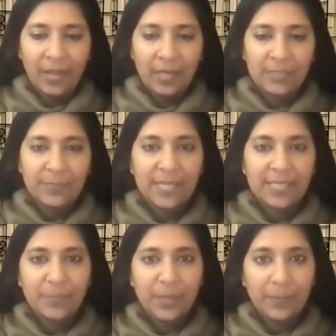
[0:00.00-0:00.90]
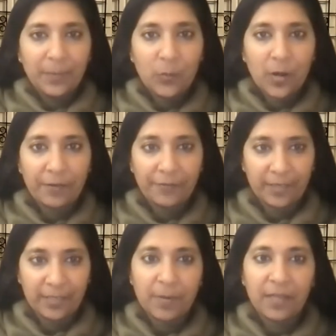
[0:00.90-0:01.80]
Let's bless people who are
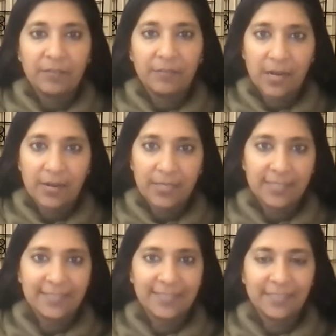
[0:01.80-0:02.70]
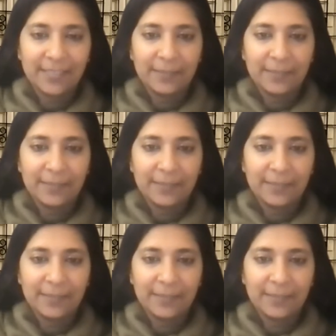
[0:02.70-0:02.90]
affected by the virus.